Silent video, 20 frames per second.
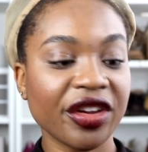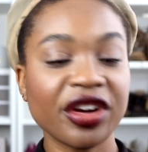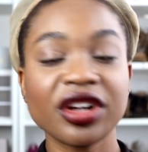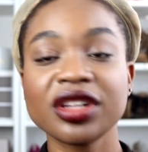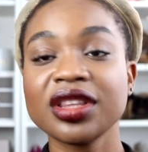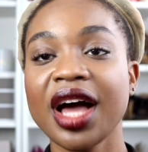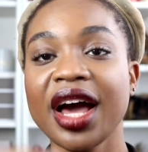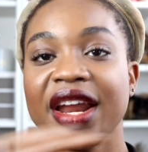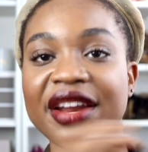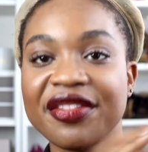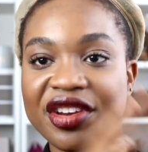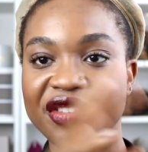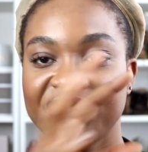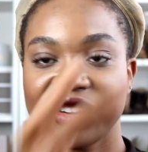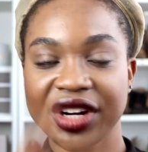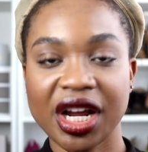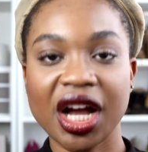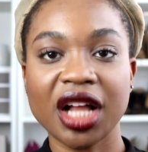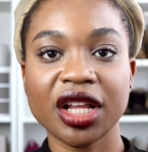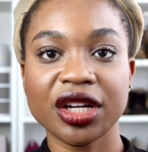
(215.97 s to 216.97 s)
there are a lot of
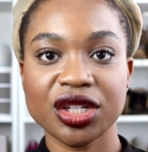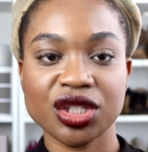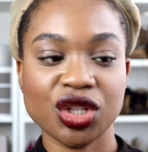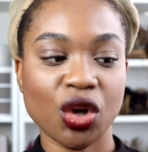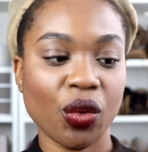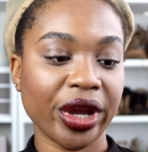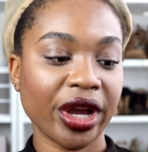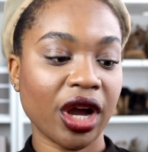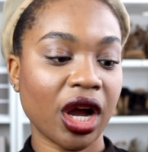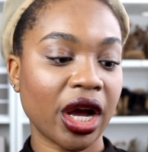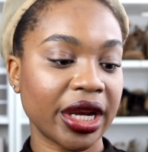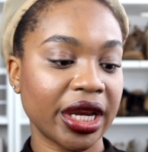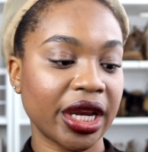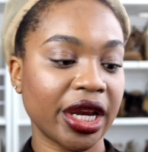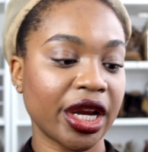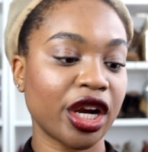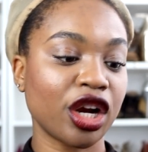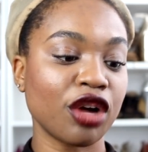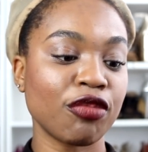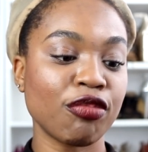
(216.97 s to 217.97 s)
different colors going on
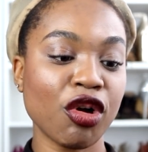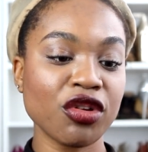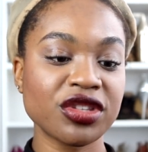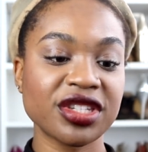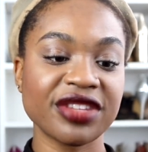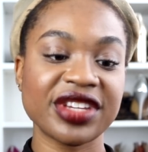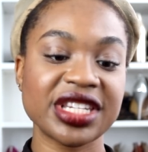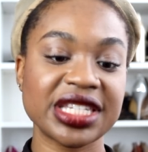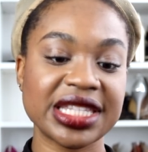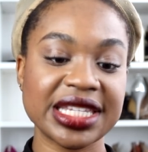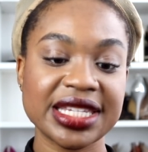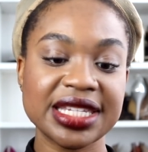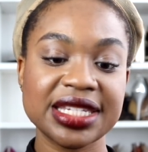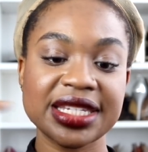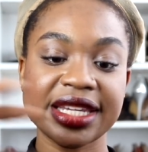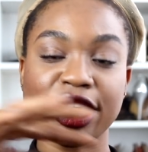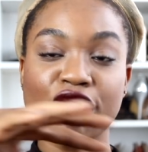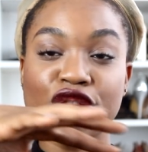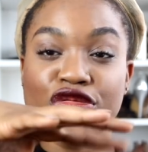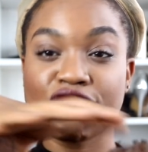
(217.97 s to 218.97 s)
here. Most of this is
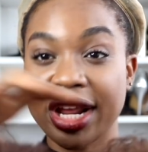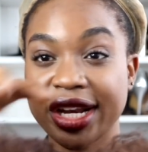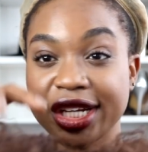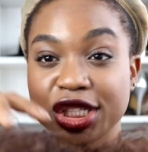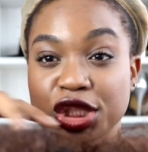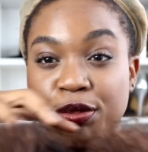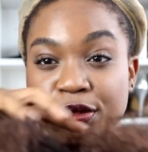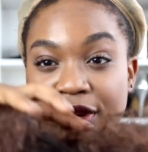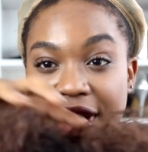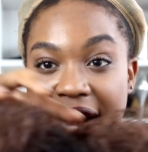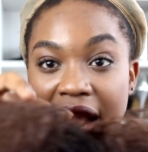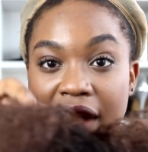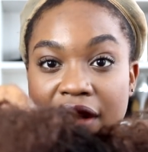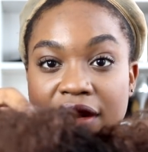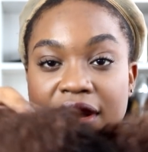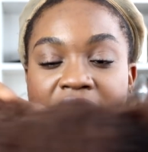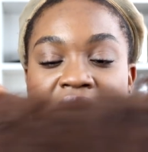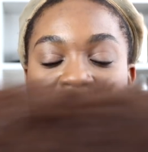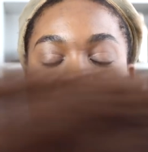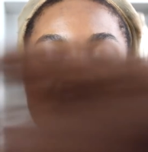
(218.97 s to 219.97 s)
like a reddish
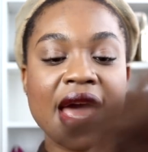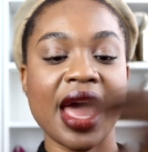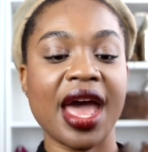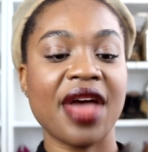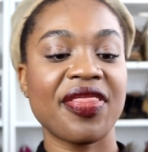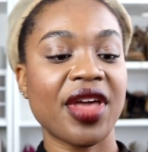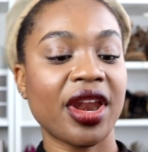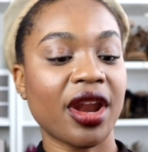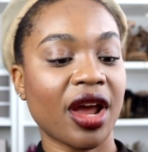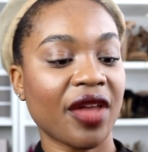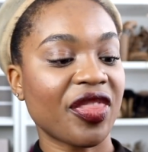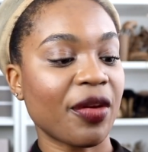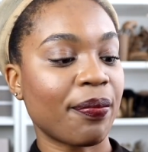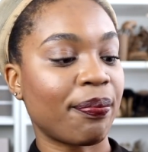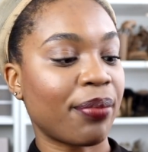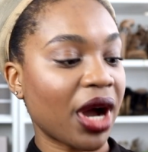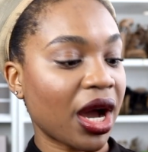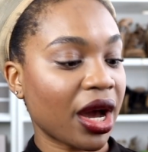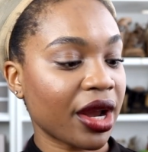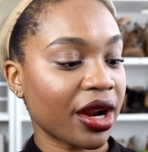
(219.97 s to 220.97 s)
brown, and then at the
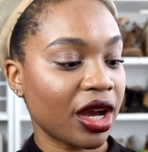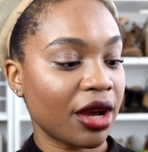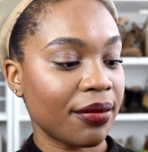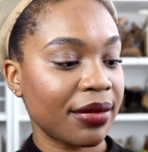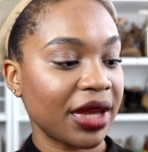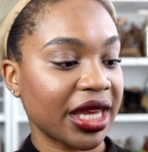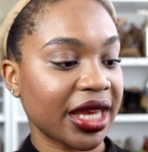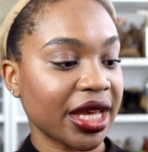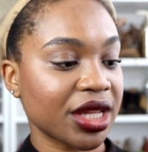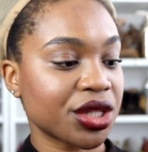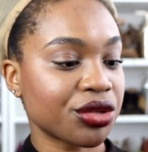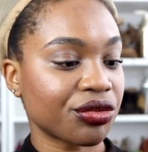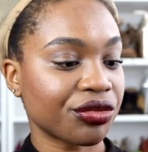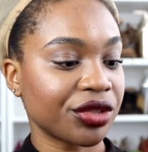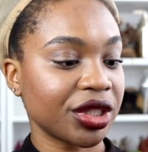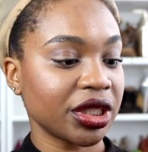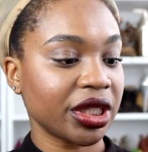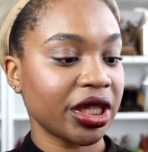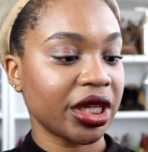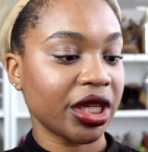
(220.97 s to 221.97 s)
bottom it gets
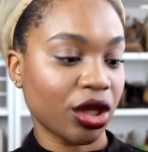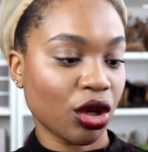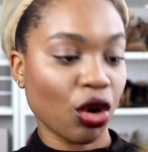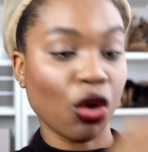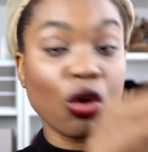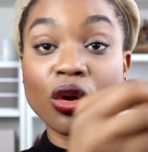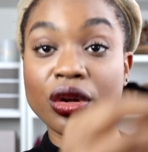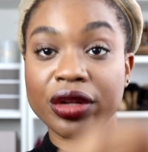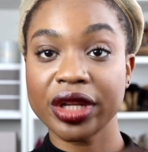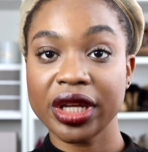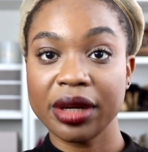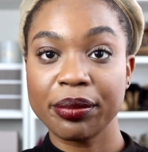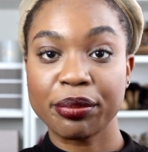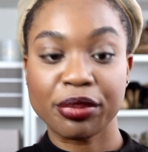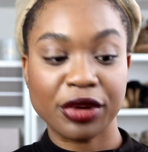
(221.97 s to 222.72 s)
really golden